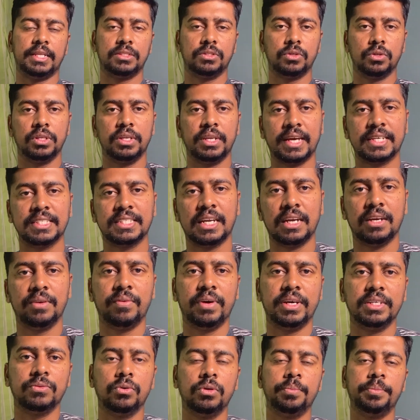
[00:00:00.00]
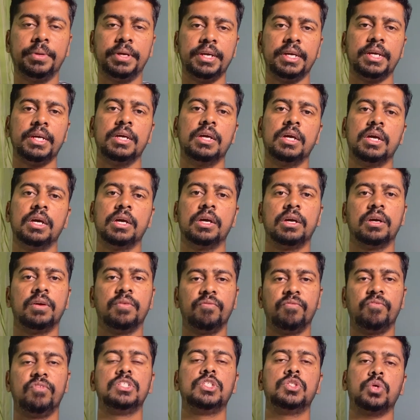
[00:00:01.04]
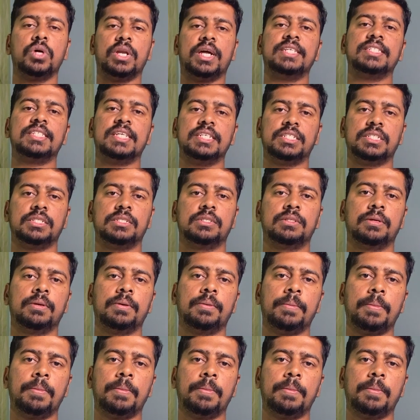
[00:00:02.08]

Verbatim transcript: So the next advice would be visualization.